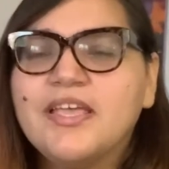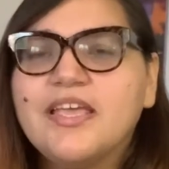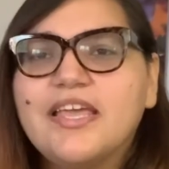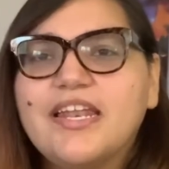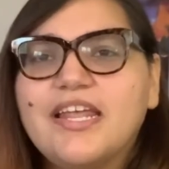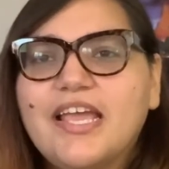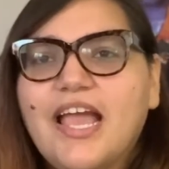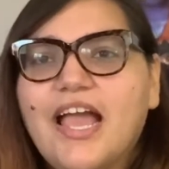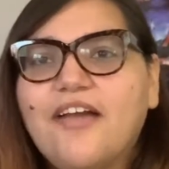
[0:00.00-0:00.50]

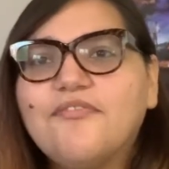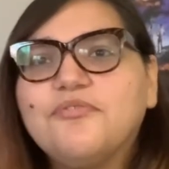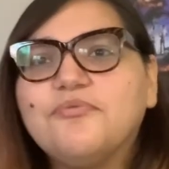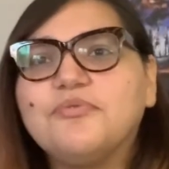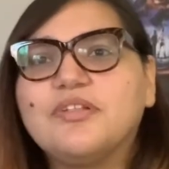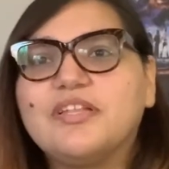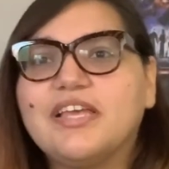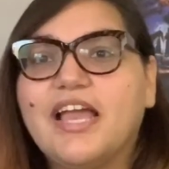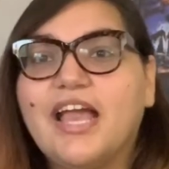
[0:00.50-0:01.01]
and I haven't
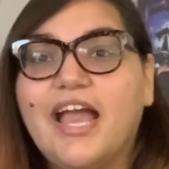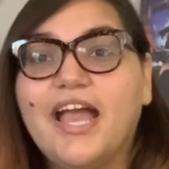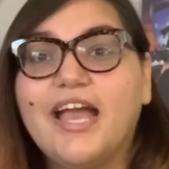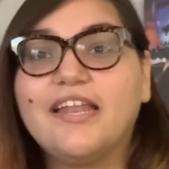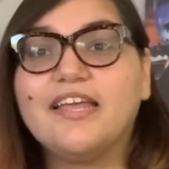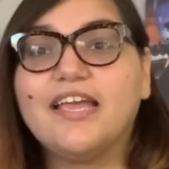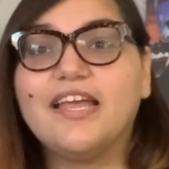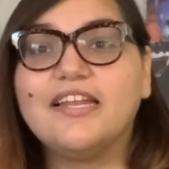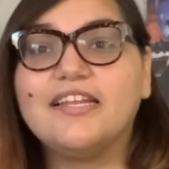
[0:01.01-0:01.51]
really
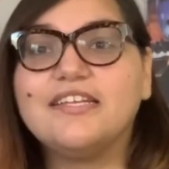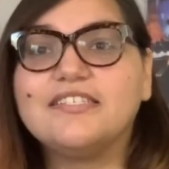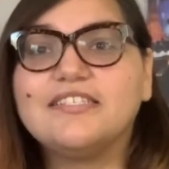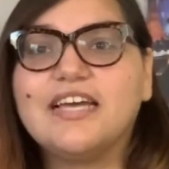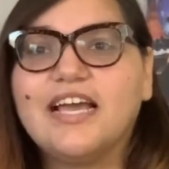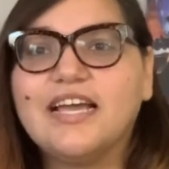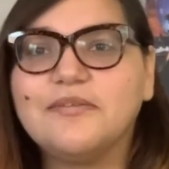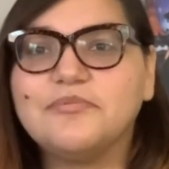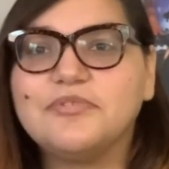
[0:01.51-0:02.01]
had any
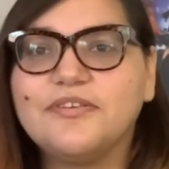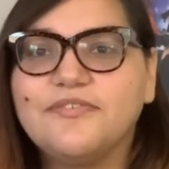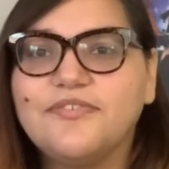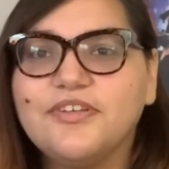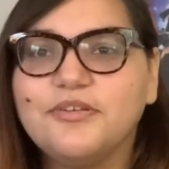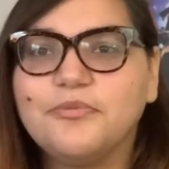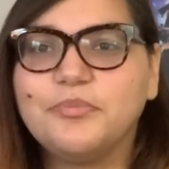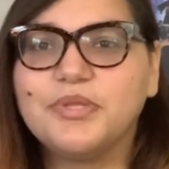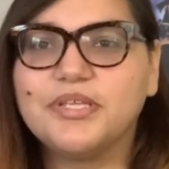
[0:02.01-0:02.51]
time to
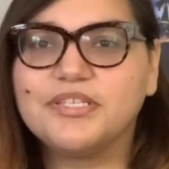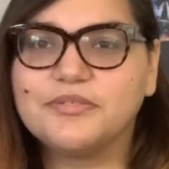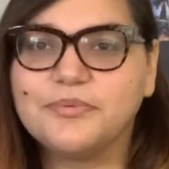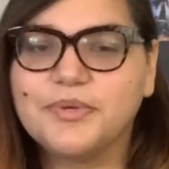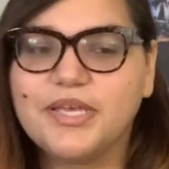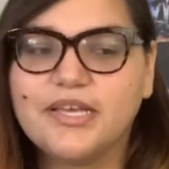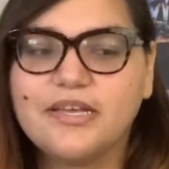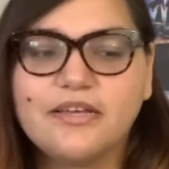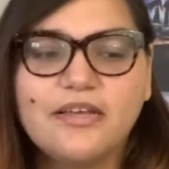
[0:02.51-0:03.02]
film this
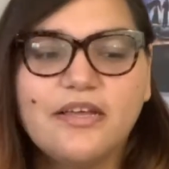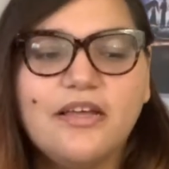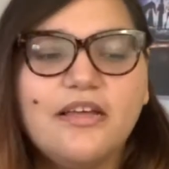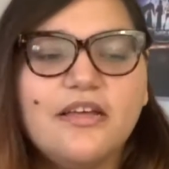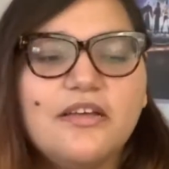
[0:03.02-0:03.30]
week.